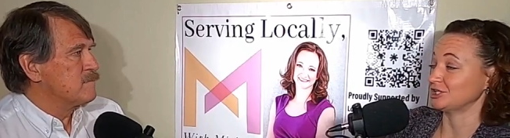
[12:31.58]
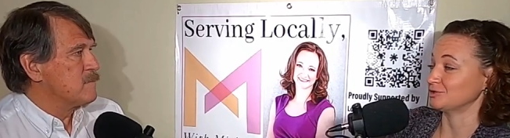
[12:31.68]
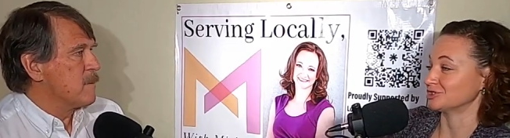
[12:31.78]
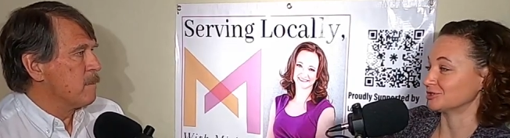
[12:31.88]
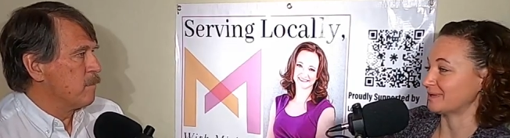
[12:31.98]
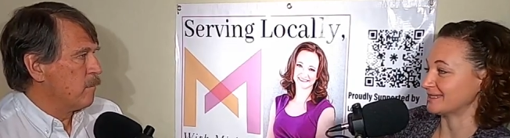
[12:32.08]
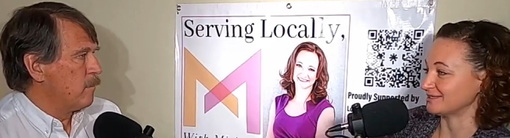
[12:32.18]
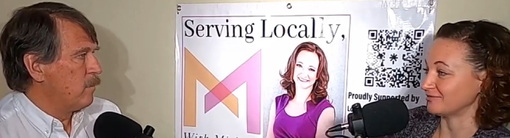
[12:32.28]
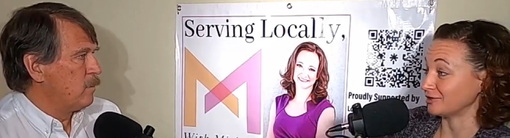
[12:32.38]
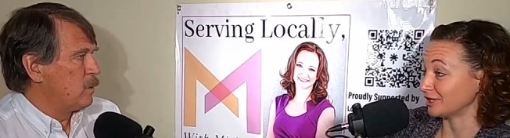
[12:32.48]
Speaker 1: a huge
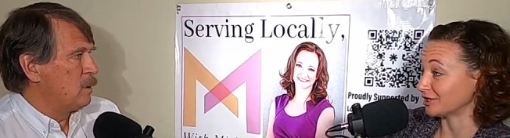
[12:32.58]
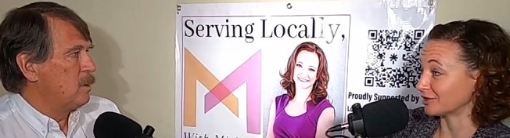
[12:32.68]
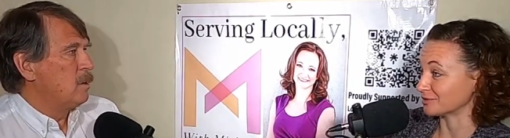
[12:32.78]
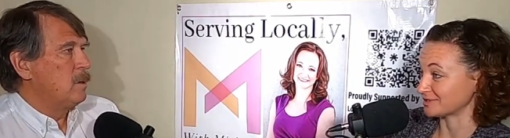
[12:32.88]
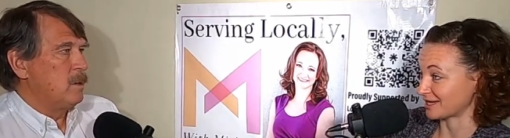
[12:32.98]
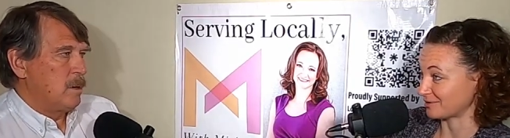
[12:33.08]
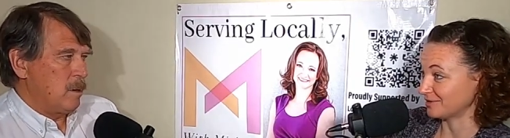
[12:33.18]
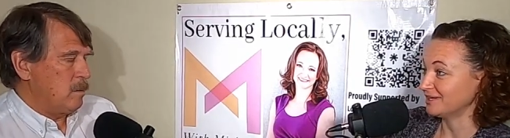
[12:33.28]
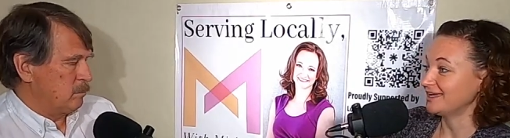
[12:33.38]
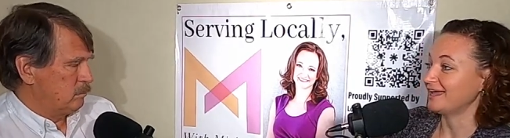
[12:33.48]
expense if your heater goes out
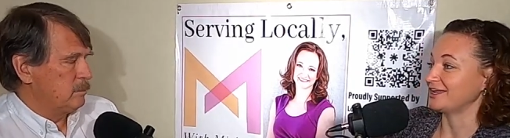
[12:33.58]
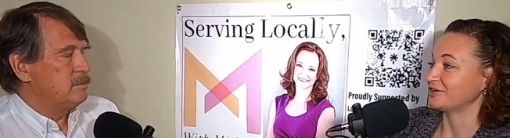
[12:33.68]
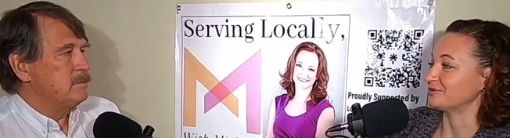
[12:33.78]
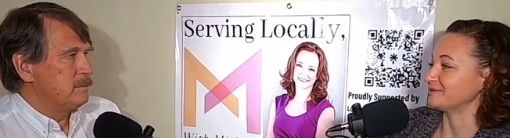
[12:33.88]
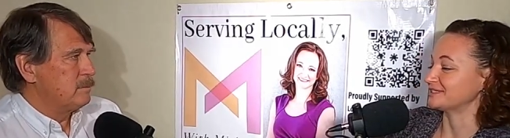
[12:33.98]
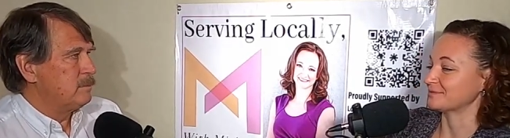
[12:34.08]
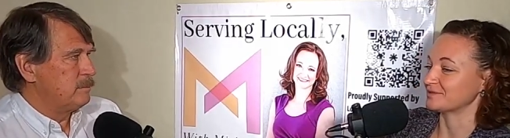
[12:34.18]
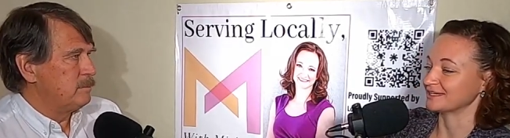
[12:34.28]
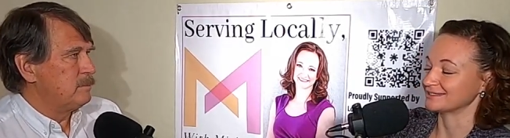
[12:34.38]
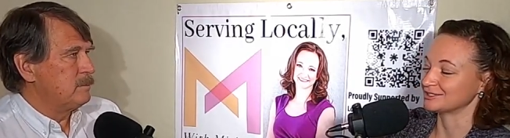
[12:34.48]
oh. and it could have been
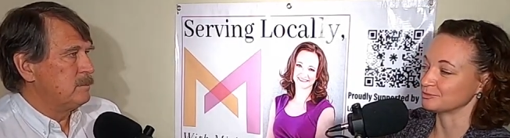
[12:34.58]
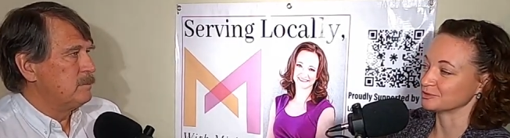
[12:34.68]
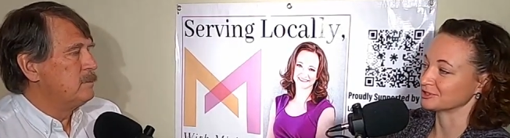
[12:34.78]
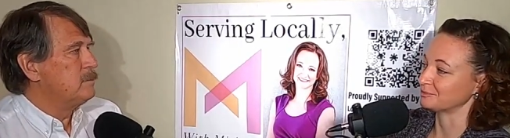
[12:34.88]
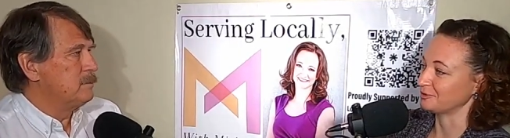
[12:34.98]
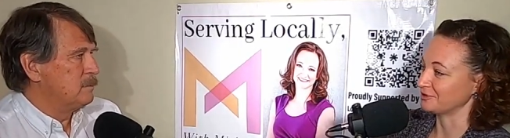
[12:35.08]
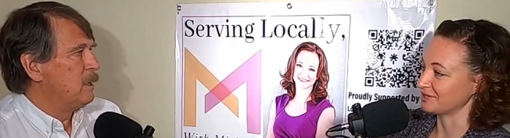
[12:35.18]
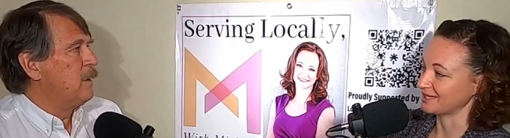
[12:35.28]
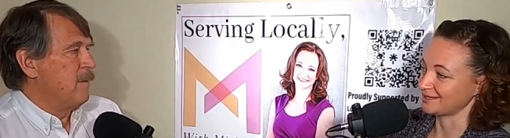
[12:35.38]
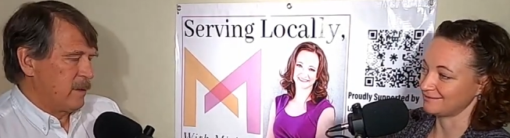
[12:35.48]
something super simple
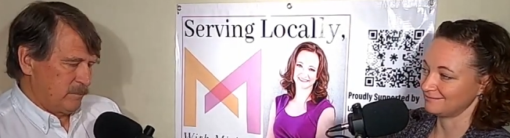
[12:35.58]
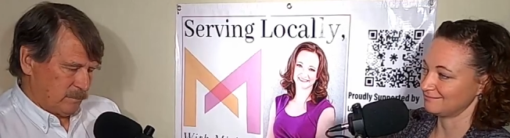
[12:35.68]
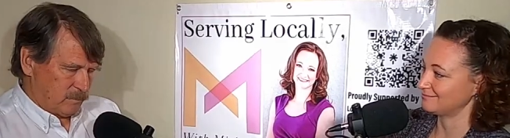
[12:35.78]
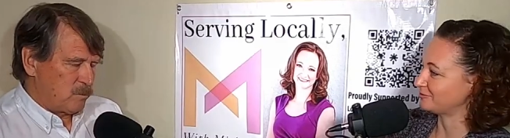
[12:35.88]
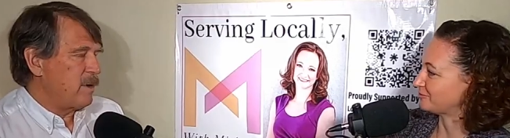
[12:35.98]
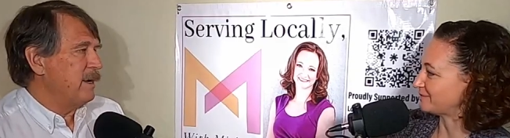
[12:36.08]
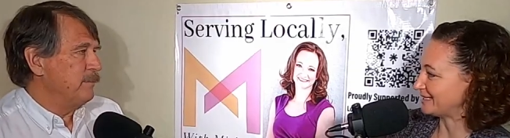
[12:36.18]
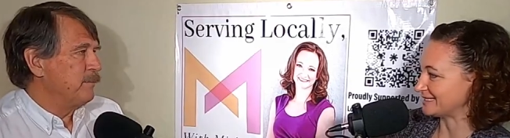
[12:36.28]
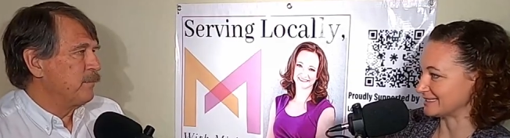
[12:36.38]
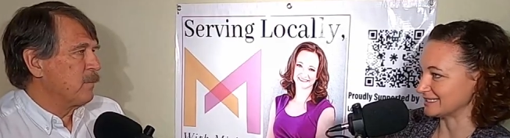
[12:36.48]
that would right. have
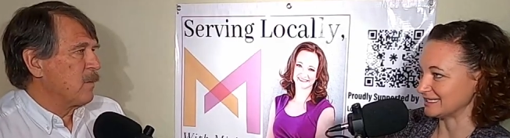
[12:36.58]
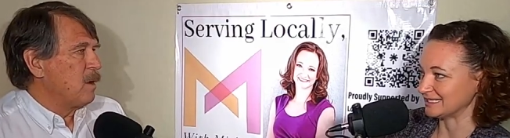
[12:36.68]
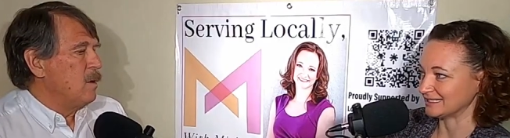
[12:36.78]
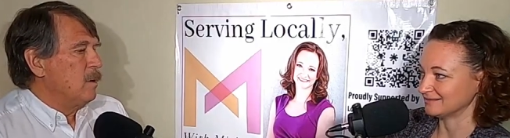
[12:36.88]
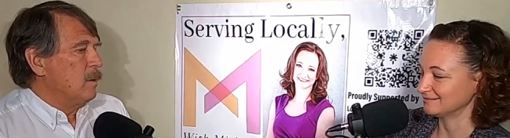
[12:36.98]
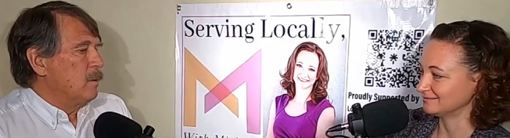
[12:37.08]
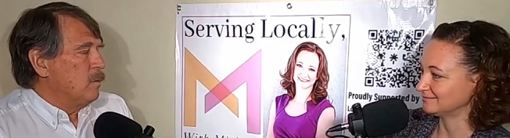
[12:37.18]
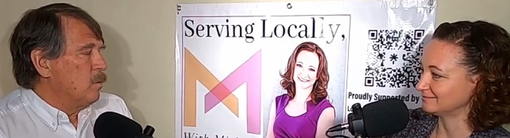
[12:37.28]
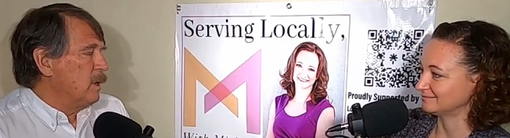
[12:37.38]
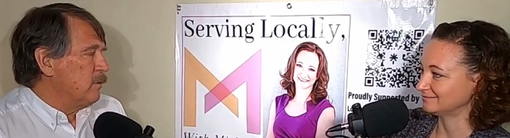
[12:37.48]
been easily
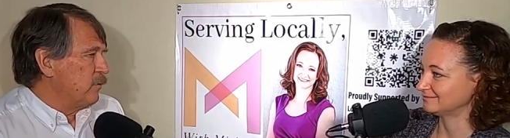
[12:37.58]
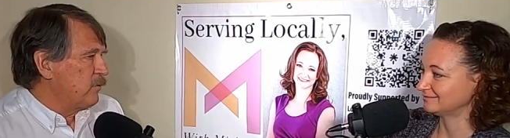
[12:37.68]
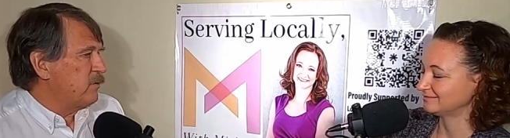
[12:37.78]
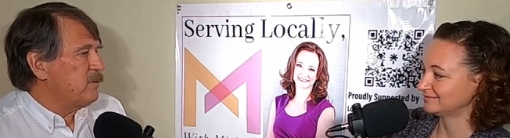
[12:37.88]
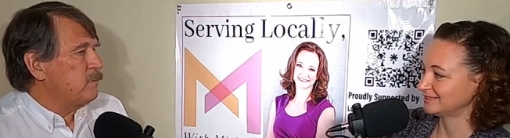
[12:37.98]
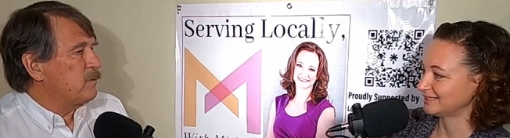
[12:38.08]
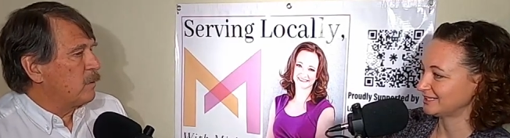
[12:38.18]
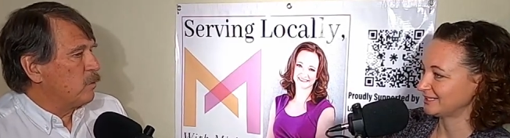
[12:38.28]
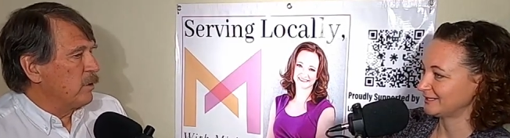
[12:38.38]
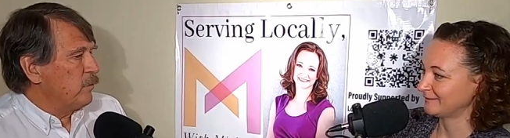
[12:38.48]
Speaker 2: well the systems
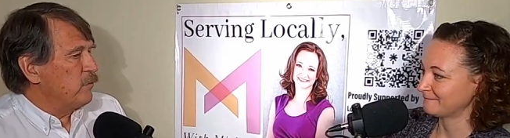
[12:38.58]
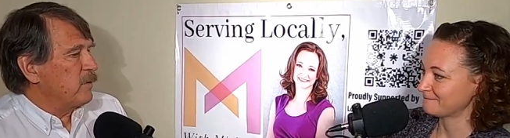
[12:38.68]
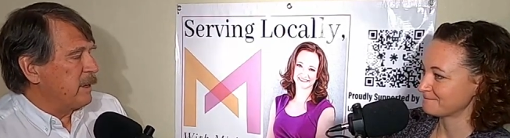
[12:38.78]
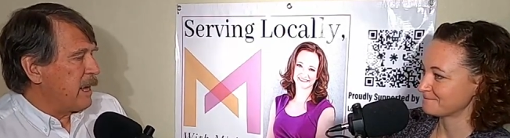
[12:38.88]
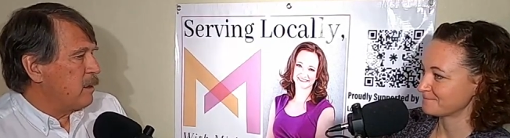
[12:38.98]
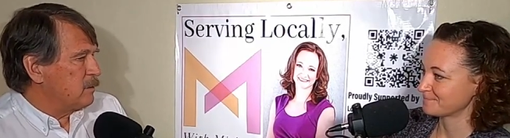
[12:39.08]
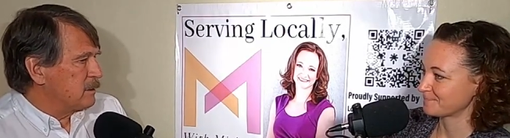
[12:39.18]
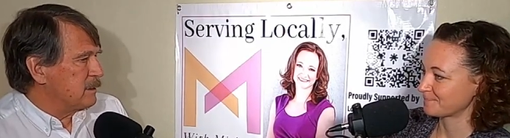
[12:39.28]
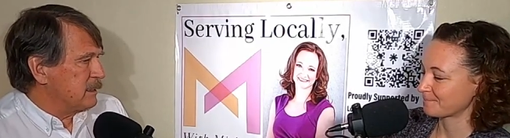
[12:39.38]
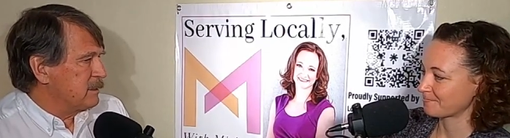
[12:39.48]
that we're using now
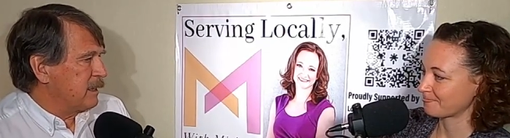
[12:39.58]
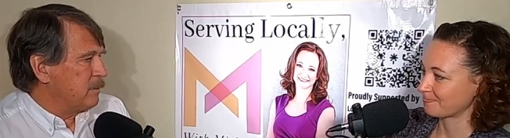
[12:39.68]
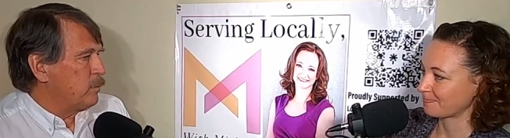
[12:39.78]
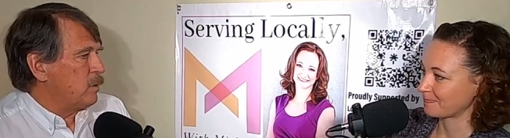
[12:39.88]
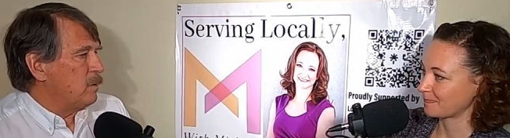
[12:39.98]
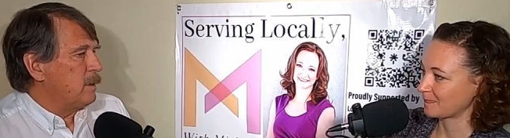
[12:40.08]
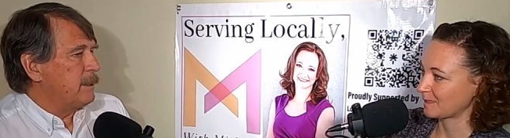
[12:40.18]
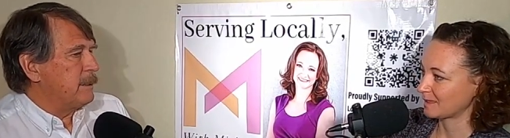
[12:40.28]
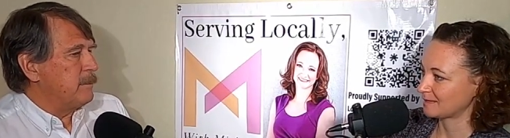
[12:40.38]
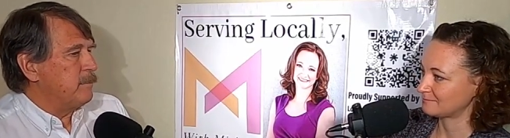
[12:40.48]
as an example
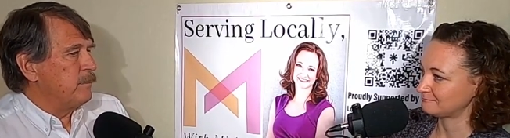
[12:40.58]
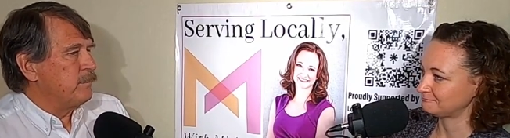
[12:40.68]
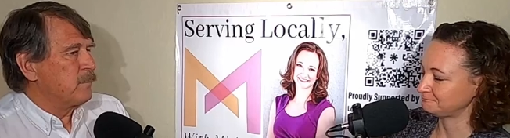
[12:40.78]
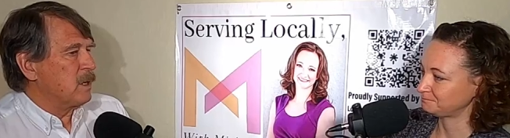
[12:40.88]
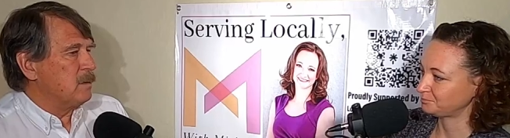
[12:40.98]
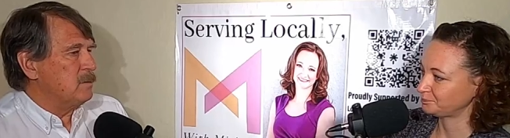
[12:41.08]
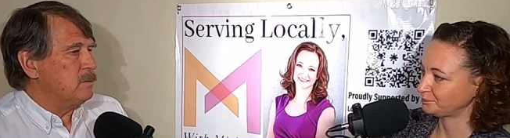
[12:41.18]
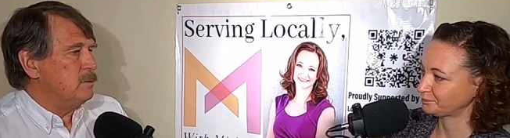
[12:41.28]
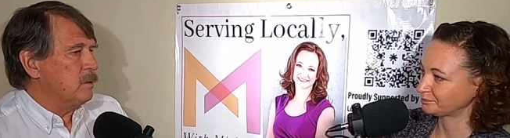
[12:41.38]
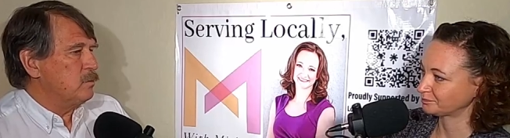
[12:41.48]
um,
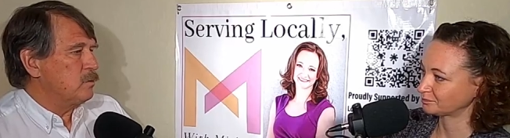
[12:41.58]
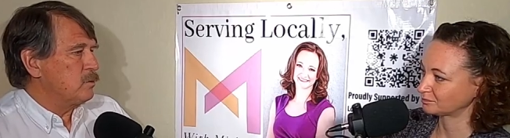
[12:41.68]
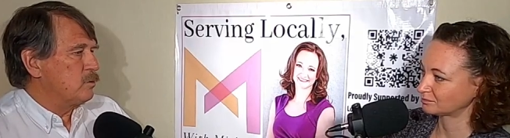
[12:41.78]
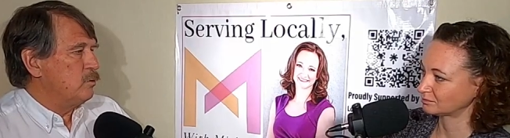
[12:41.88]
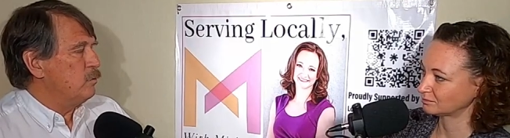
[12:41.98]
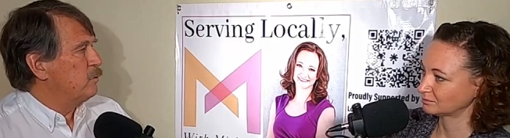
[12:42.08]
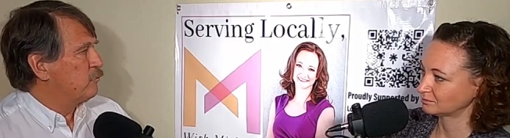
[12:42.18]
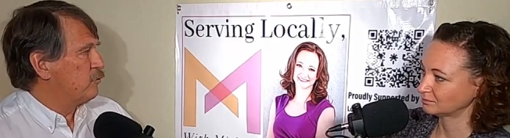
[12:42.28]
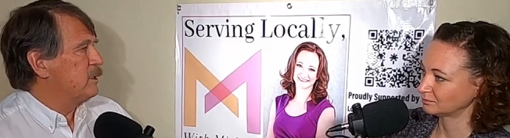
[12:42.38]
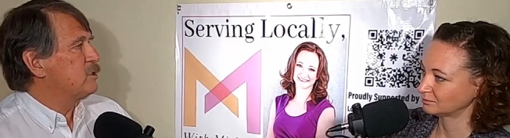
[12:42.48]
don't do the
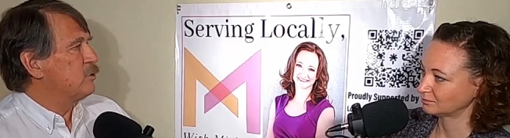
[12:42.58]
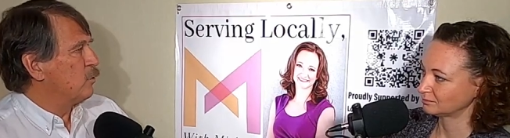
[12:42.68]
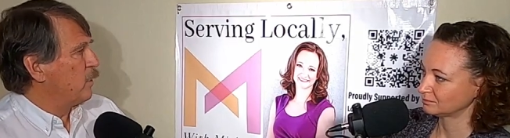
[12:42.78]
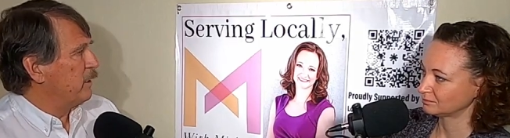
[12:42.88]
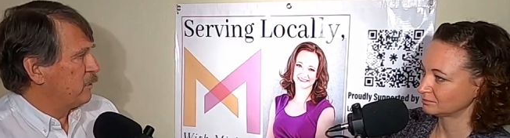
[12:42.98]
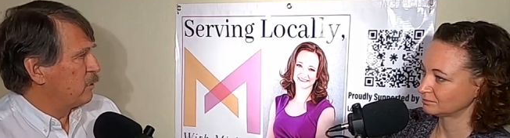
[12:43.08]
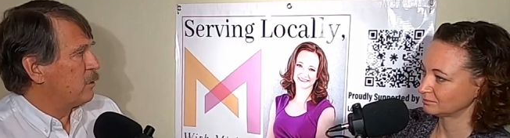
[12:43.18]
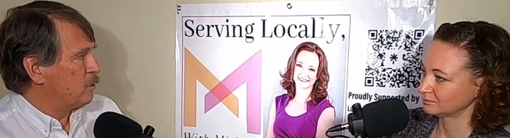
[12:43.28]
traditional way that the